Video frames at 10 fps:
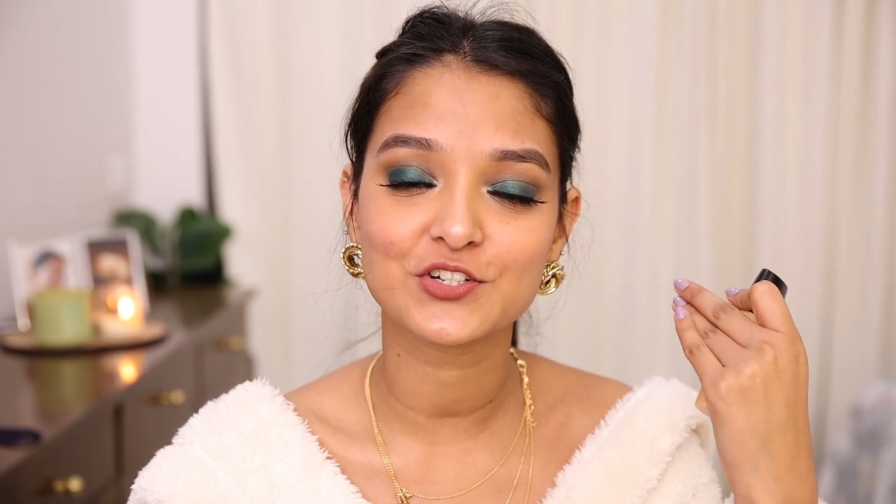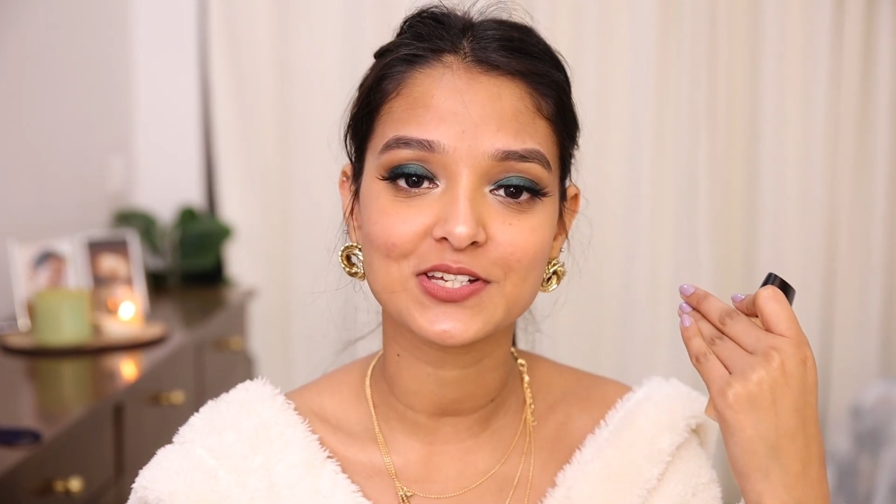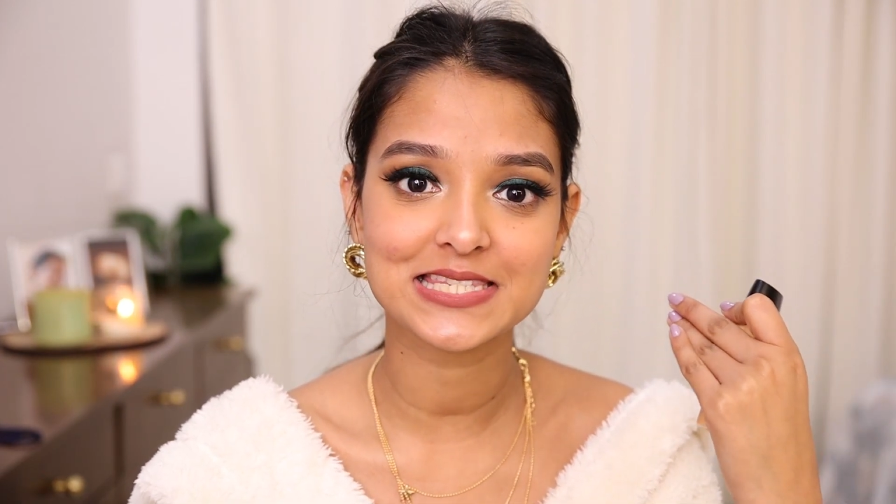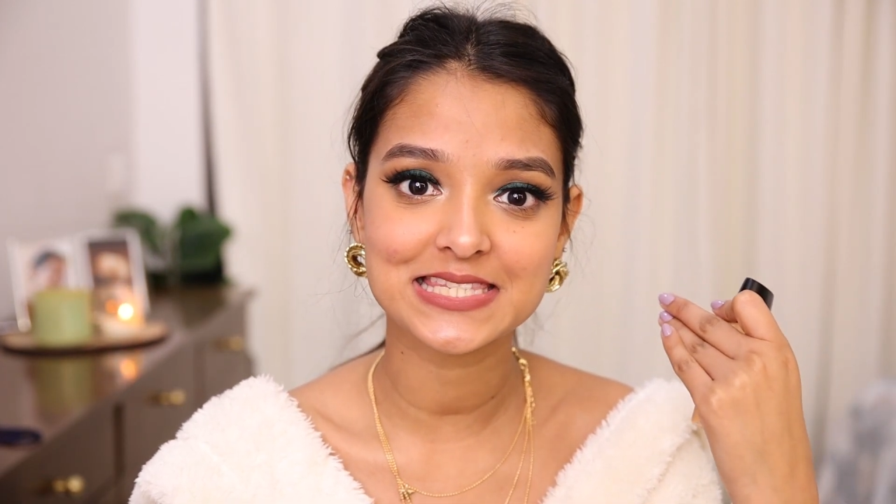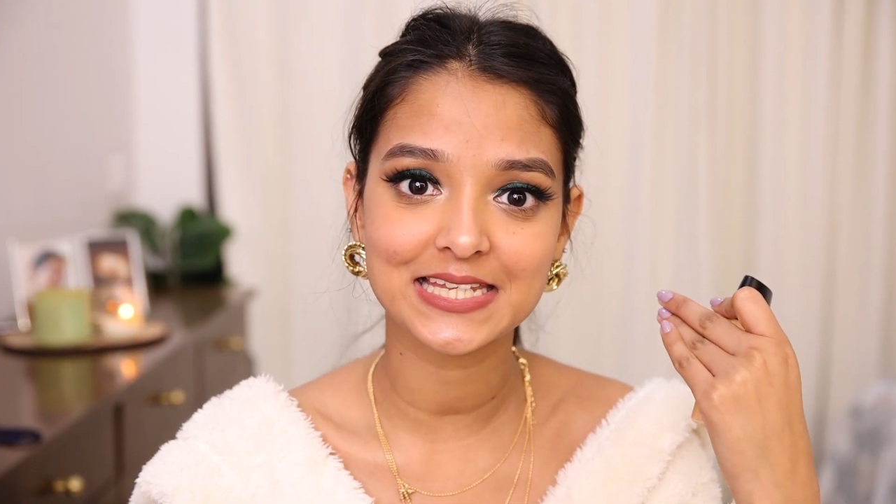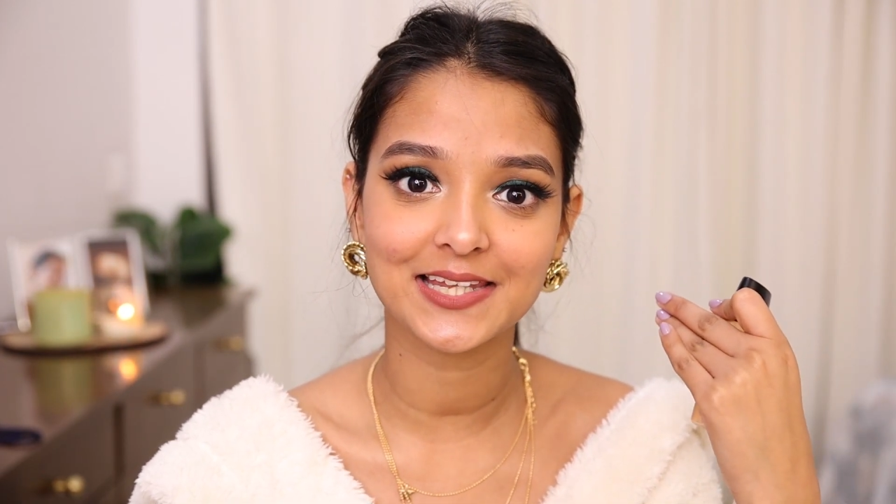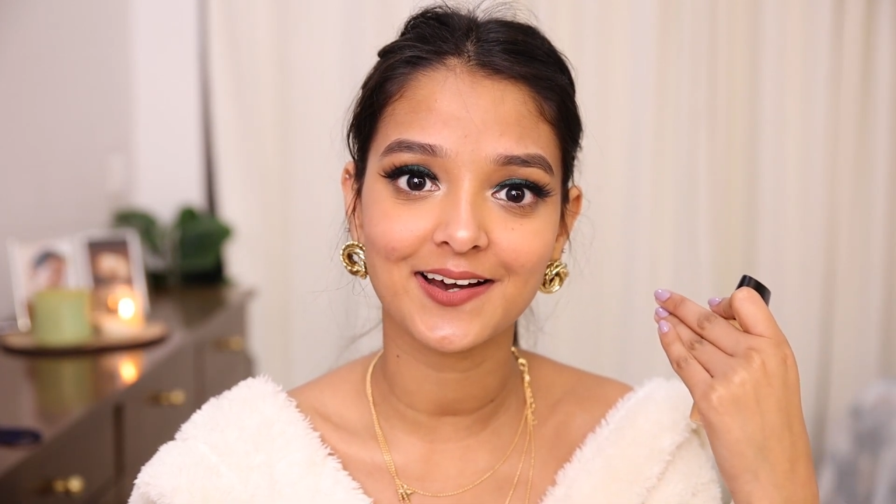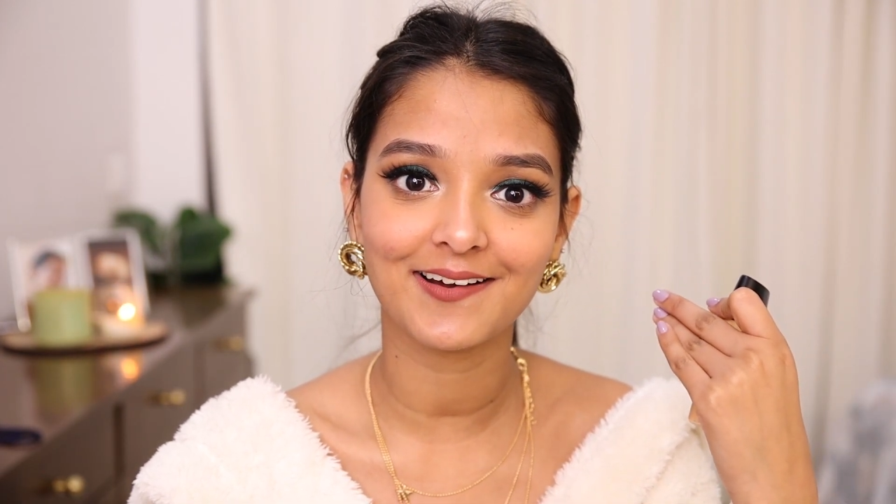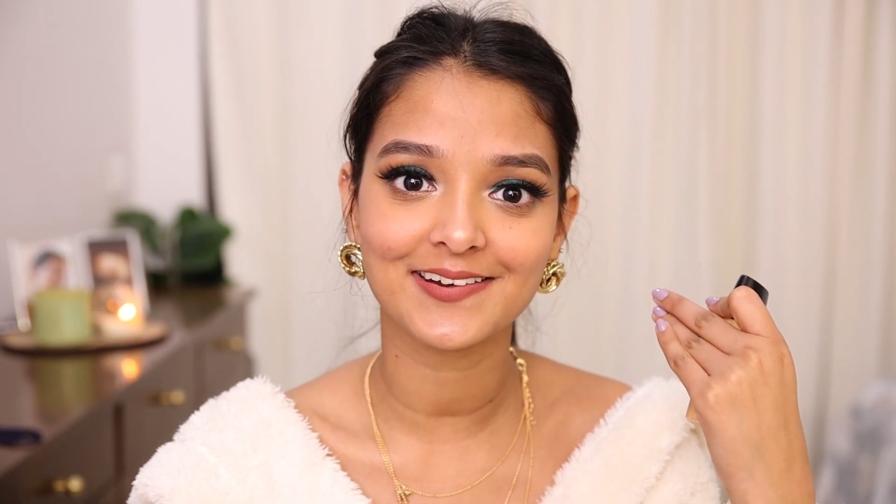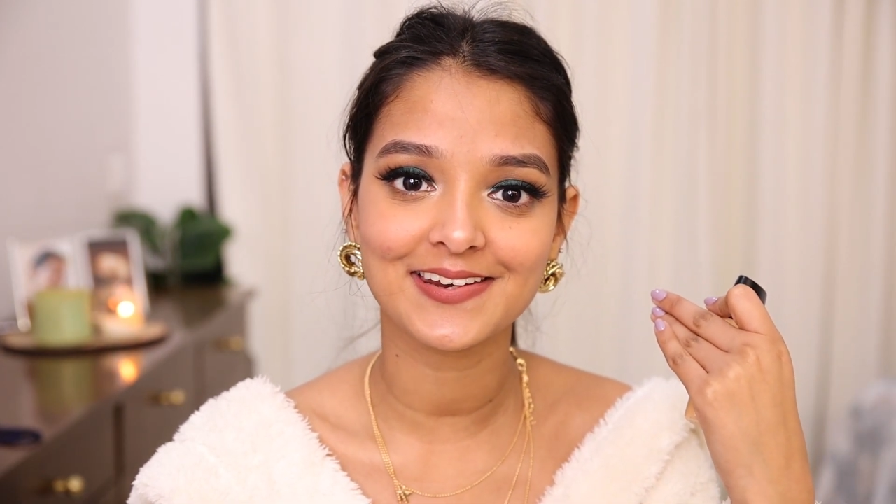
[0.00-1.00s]
concealer
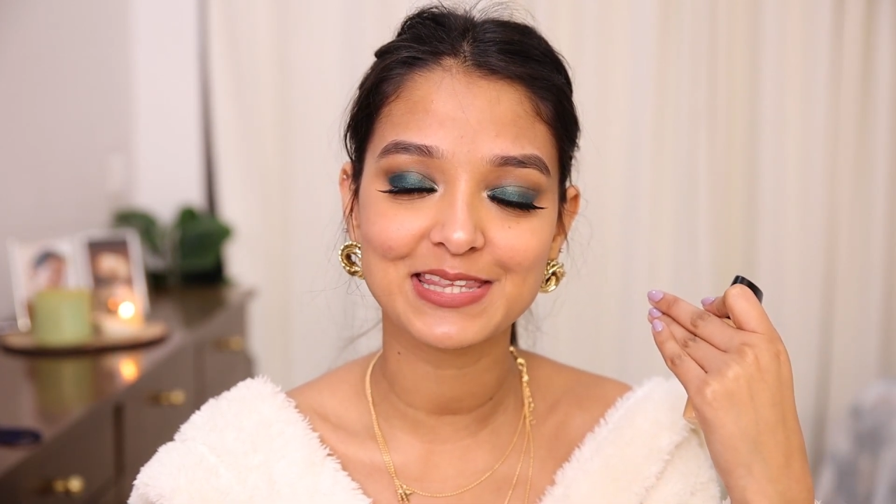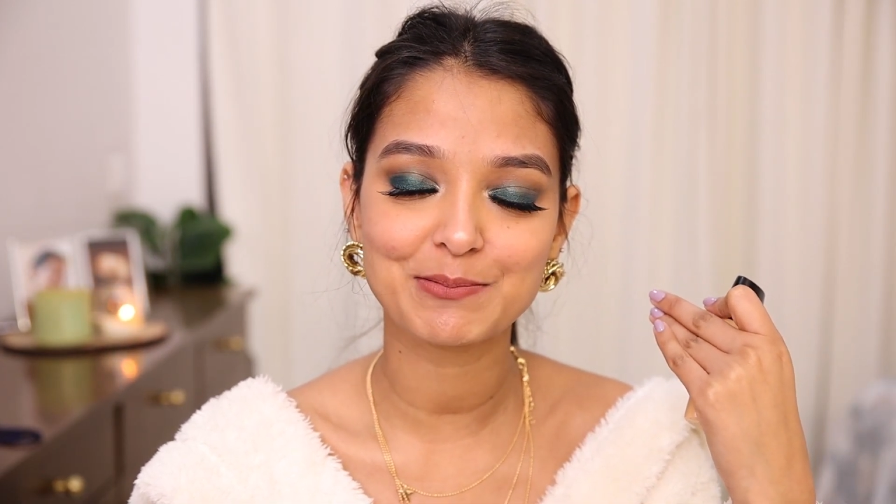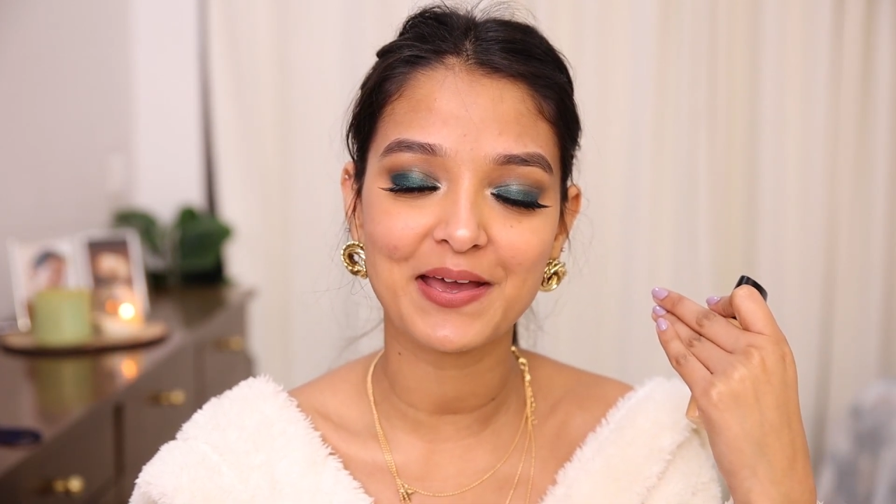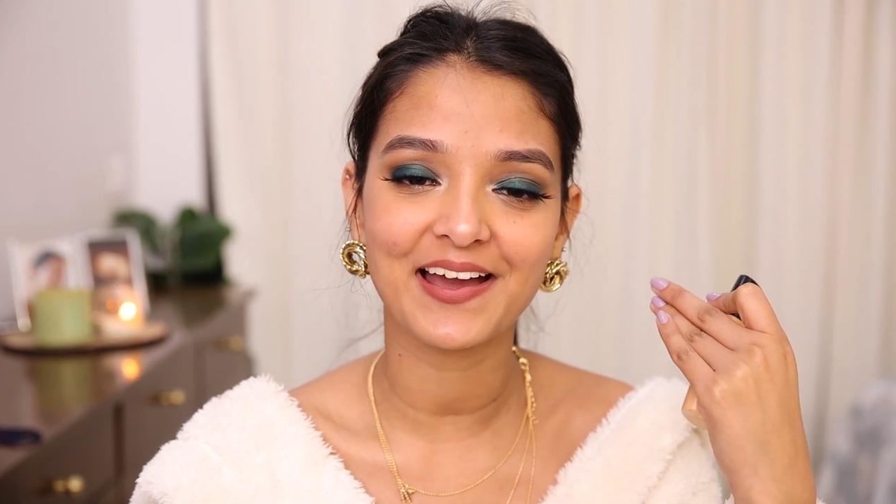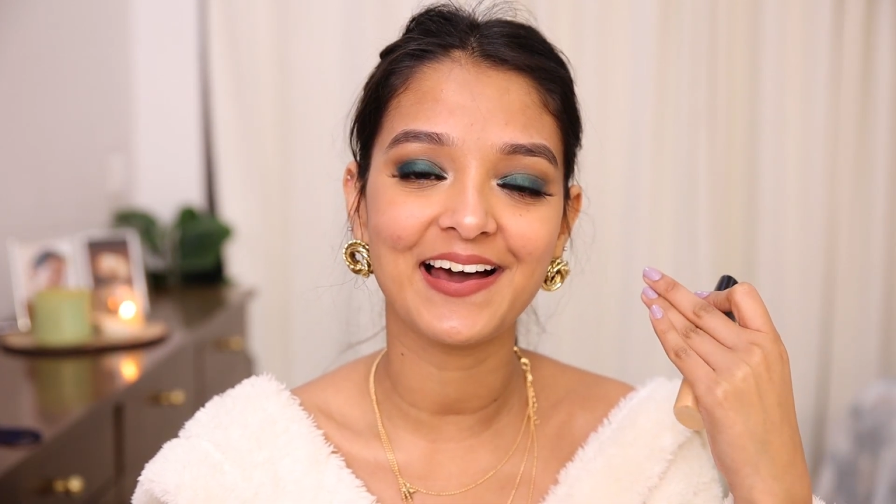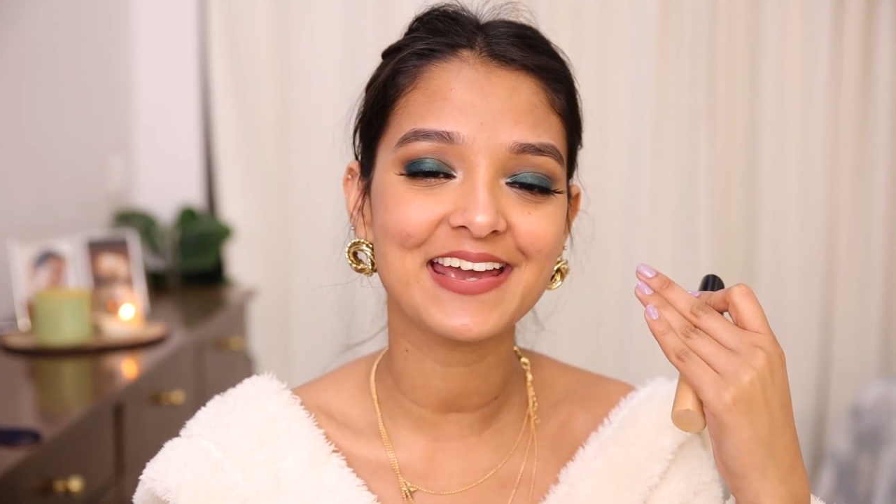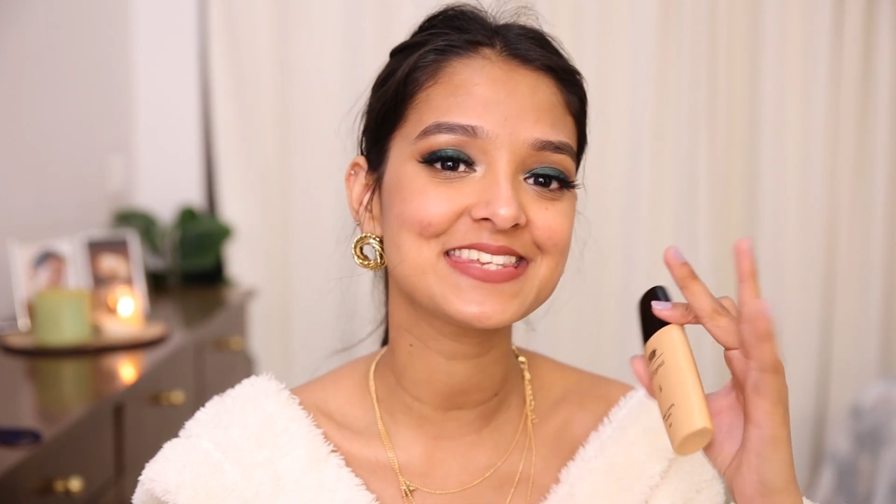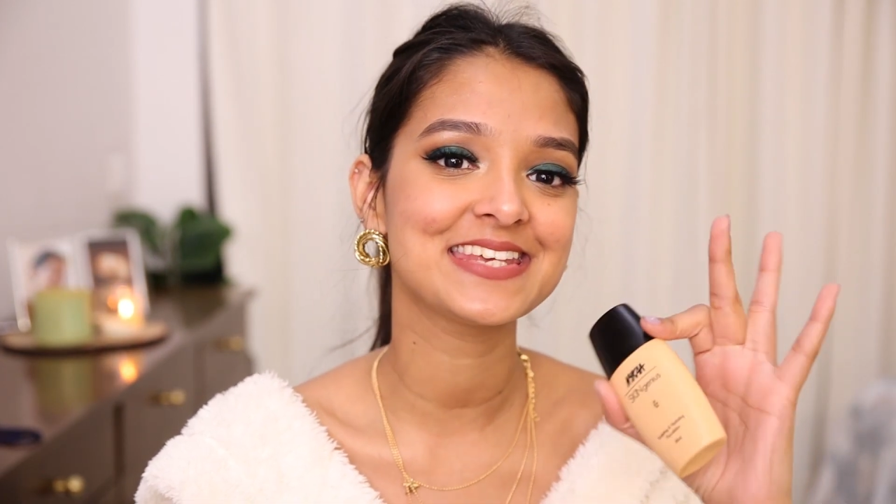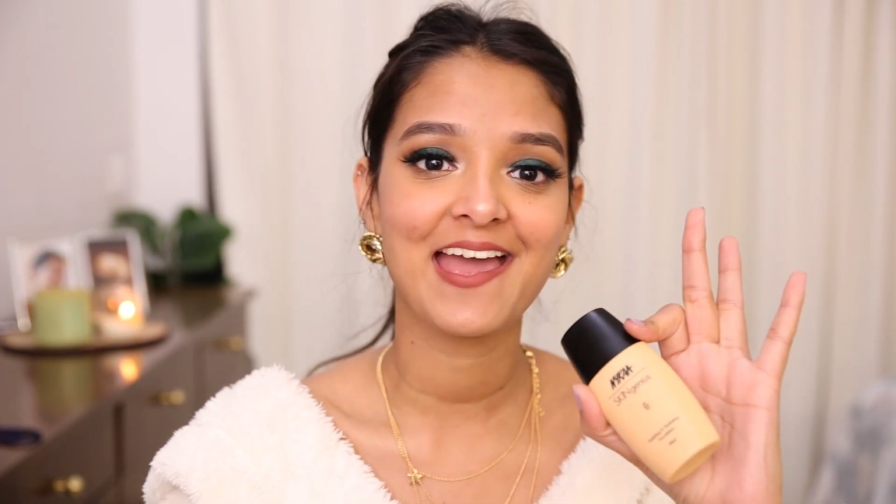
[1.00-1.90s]
underneath my eyes,